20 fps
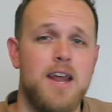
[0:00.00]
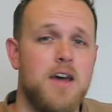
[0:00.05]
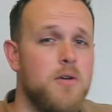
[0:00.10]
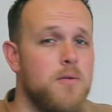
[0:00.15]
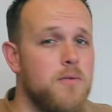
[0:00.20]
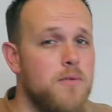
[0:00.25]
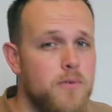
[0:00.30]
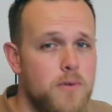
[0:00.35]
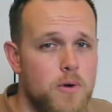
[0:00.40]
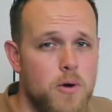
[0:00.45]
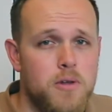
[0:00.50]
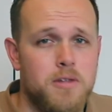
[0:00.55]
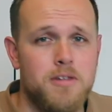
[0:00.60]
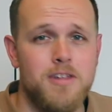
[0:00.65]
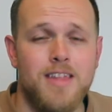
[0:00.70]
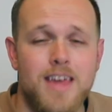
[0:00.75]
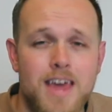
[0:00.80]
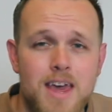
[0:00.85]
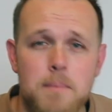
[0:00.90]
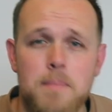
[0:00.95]
Now, the
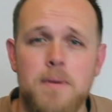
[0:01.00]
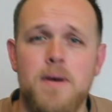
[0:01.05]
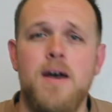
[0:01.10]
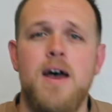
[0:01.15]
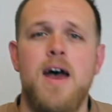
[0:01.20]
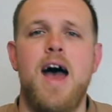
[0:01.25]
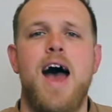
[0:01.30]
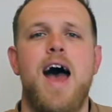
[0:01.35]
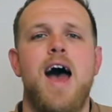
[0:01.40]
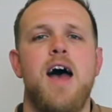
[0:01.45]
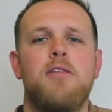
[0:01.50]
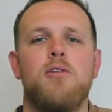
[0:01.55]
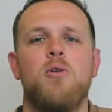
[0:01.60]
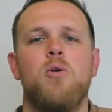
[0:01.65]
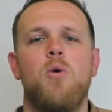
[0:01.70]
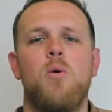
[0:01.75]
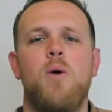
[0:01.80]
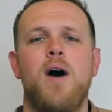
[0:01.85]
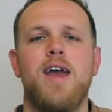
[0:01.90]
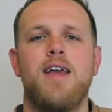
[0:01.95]
first tip, as
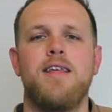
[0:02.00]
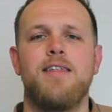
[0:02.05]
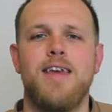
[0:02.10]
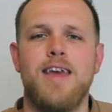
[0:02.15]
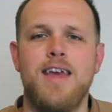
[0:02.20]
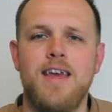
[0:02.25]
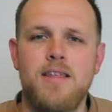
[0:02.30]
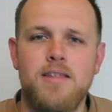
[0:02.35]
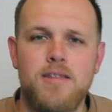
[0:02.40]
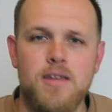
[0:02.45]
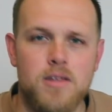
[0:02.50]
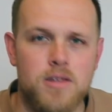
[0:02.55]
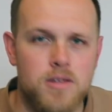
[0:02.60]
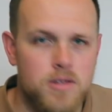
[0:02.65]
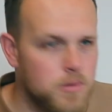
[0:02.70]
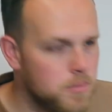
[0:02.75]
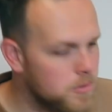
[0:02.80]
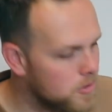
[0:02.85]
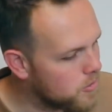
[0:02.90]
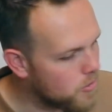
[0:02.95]
always, is
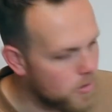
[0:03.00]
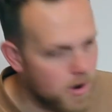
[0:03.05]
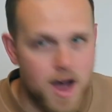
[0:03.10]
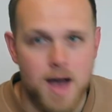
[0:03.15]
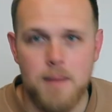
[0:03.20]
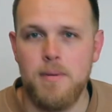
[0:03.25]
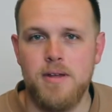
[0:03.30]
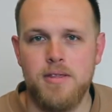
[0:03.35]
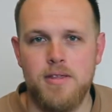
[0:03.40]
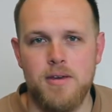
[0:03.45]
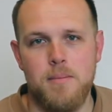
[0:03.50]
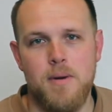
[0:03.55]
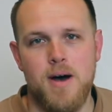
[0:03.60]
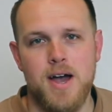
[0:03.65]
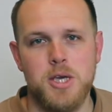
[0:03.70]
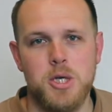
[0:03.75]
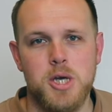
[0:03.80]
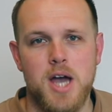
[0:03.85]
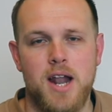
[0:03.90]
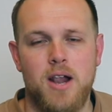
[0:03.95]
subscribe to
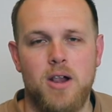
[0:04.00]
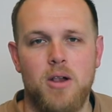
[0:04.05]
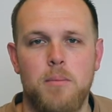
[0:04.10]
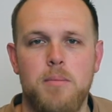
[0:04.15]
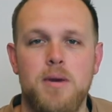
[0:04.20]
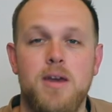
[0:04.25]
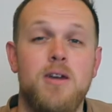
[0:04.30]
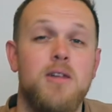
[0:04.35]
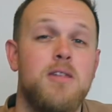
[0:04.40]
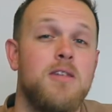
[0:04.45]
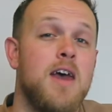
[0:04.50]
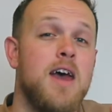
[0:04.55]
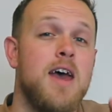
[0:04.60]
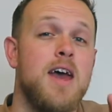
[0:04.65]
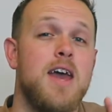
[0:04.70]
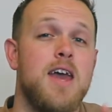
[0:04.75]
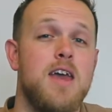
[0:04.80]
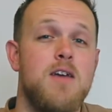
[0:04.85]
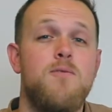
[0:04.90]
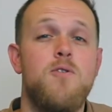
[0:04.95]
my channel, because
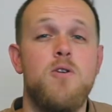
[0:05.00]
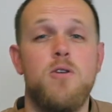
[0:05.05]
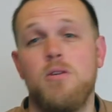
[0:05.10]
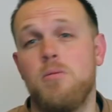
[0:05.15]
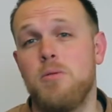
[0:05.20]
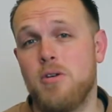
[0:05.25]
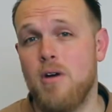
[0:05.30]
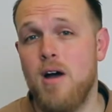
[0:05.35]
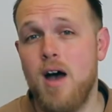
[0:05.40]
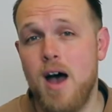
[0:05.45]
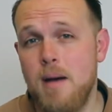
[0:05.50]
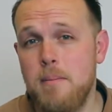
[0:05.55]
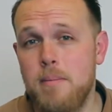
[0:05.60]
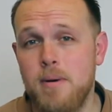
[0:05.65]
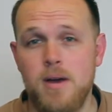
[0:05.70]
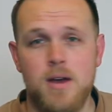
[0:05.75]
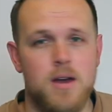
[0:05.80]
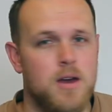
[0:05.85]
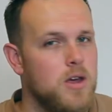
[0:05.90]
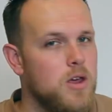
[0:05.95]
if you
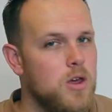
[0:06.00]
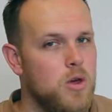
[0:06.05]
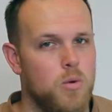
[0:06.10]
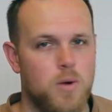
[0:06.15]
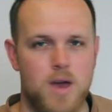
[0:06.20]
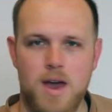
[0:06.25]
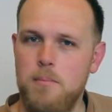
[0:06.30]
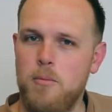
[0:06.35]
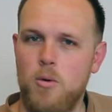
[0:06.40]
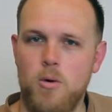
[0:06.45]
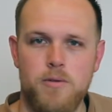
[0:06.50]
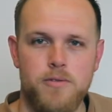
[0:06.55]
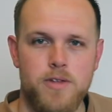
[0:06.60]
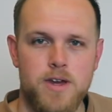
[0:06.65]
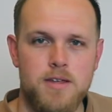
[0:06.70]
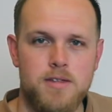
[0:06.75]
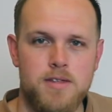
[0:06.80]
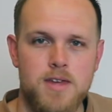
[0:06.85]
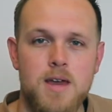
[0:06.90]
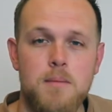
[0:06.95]
subscribe, you'll get more of
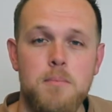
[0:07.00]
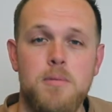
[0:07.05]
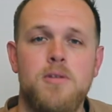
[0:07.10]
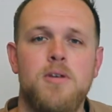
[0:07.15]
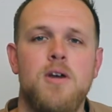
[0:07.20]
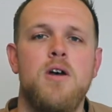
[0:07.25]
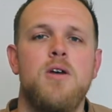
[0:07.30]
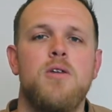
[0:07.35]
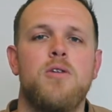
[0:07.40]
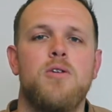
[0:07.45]
these tips.